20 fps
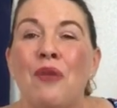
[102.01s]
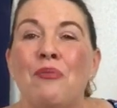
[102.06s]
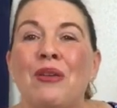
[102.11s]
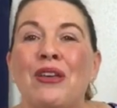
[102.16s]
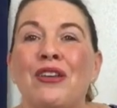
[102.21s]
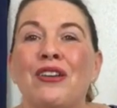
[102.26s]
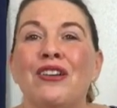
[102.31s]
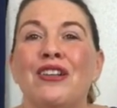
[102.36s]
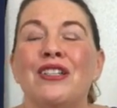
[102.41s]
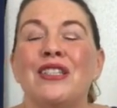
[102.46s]

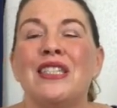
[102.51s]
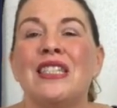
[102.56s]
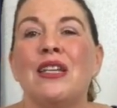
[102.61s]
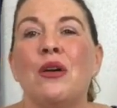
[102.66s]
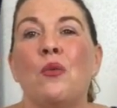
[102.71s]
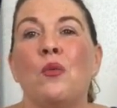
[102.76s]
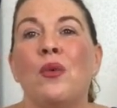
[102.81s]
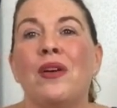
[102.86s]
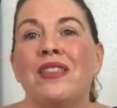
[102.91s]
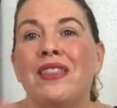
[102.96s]

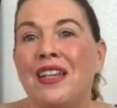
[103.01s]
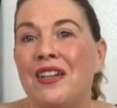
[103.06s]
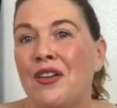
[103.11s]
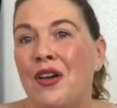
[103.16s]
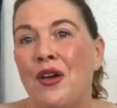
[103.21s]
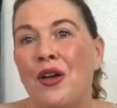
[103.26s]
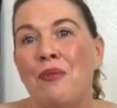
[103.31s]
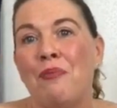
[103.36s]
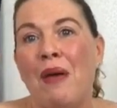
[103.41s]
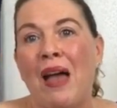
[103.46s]
because
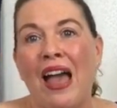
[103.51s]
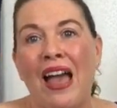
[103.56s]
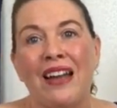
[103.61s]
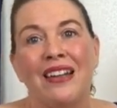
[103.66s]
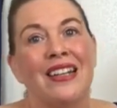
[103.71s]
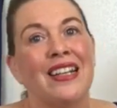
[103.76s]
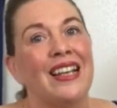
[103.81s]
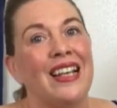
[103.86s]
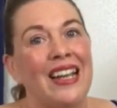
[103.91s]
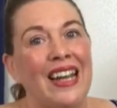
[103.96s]
within her
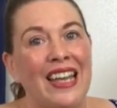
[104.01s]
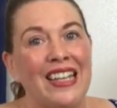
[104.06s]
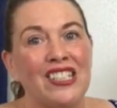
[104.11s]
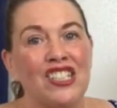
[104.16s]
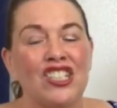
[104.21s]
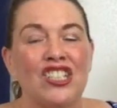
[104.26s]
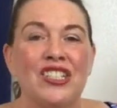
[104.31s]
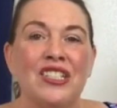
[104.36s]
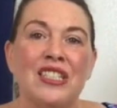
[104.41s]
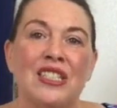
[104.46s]
pattern
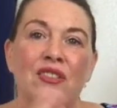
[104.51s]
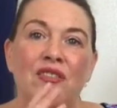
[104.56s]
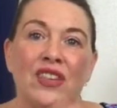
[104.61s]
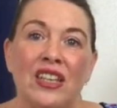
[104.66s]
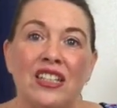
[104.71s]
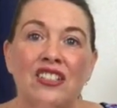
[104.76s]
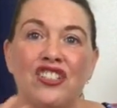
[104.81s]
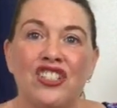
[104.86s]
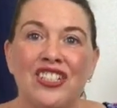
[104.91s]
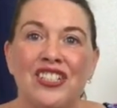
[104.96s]
collections of
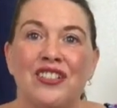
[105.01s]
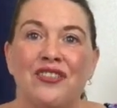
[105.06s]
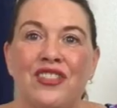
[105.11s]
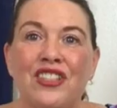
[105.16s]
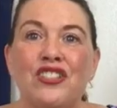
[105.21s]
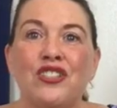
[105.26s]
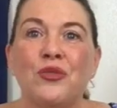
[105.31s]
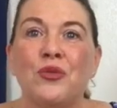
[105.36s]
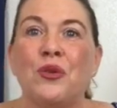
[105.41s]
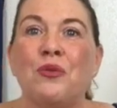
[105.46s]
each
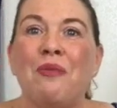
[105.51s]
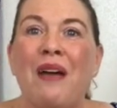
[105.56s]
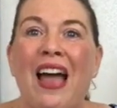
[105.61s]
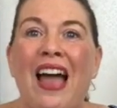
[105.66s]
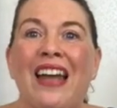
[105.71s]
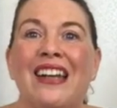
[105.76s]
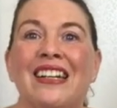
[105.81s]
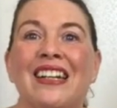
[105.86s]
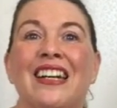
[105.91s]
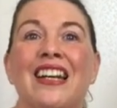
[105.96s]
individual
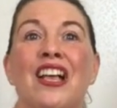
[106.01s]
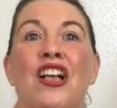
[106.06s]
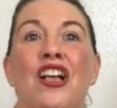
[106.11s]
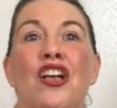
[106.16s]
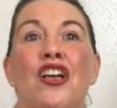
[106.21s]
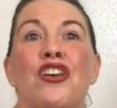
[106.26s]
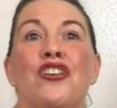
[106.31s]
pattern,